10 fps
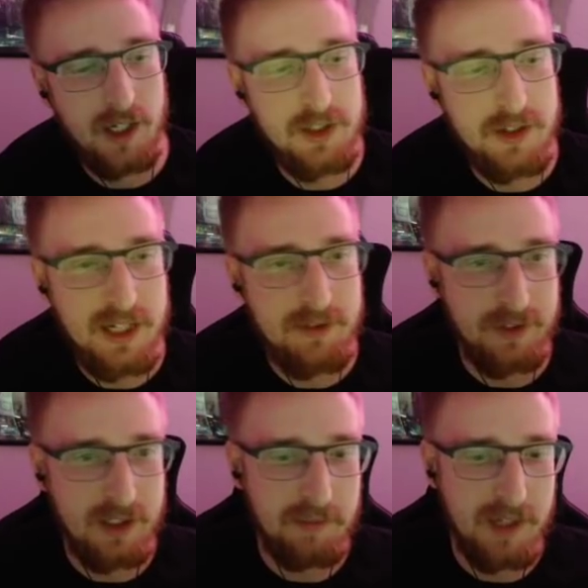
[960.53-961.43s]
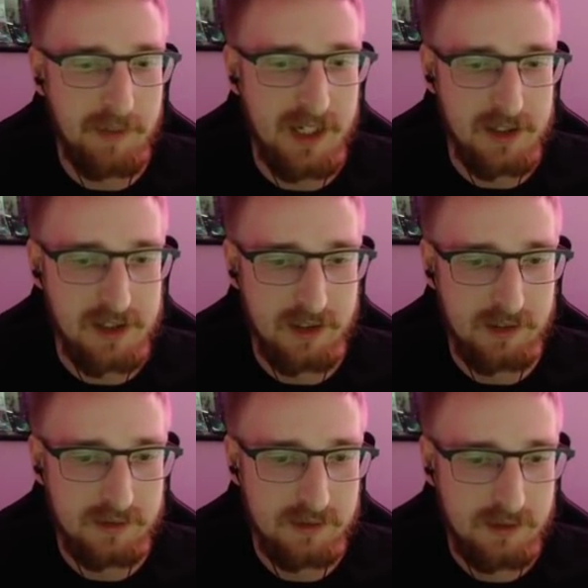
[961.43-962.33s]
I do have a good amount of mana still.
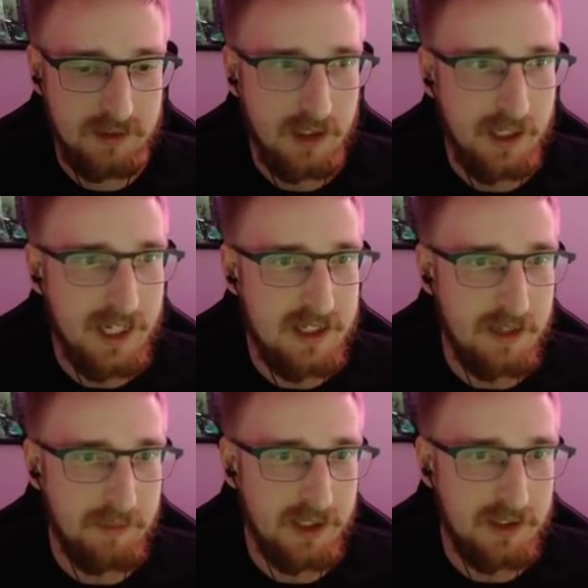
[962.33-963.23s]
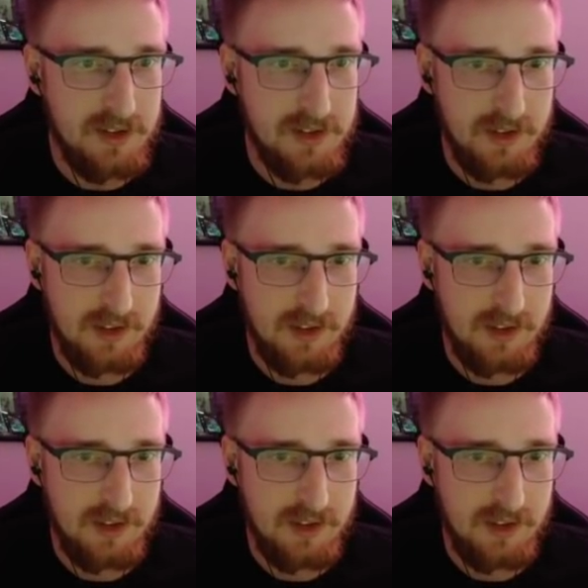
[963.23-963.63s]
I got Dead Man's.